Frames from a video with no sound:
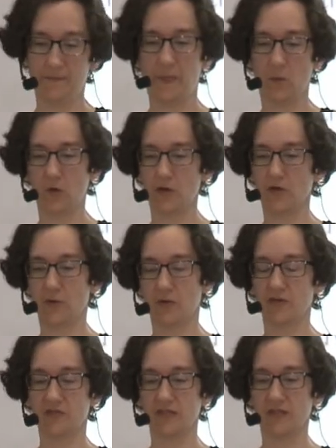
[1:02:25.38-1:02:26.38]
word or
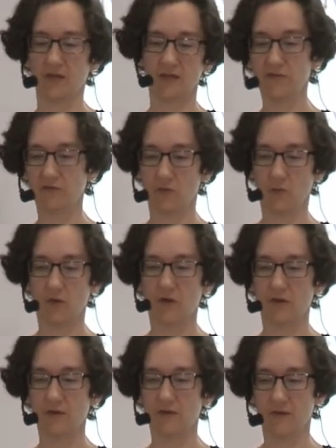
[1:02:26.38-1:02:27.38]
is it a different
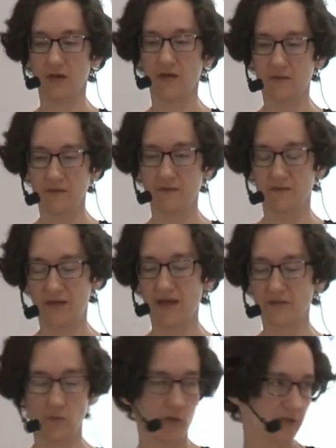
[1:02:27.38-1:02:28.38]
word, right?
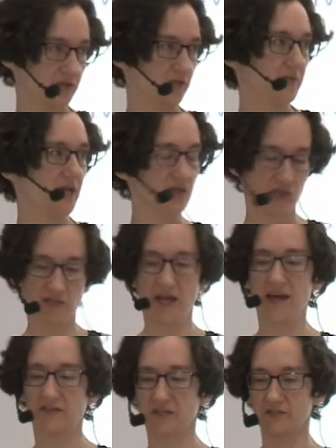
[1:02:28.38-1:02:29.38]
That word discrimination
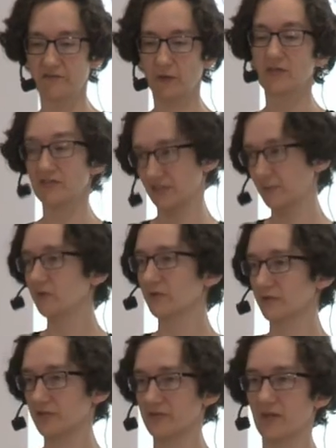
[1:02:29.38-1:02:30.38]
task is very
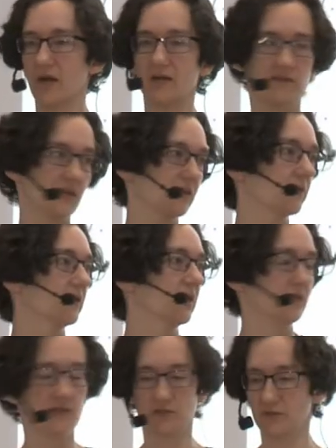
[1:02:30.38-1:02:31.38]
similar to the kind of thing that we
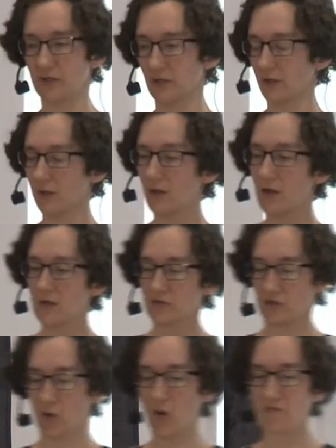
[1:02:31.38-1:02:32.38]
need to do here.
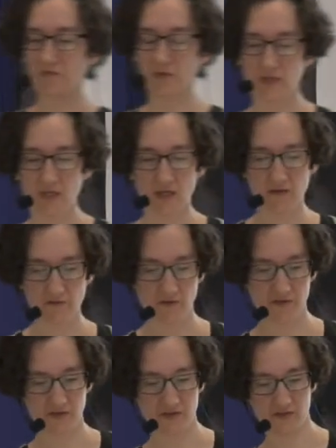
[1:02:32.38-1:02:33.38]
So hopefully if
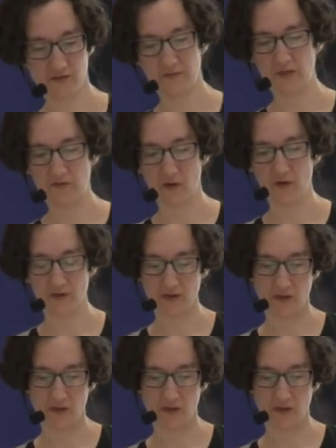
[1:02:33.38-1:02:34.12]
our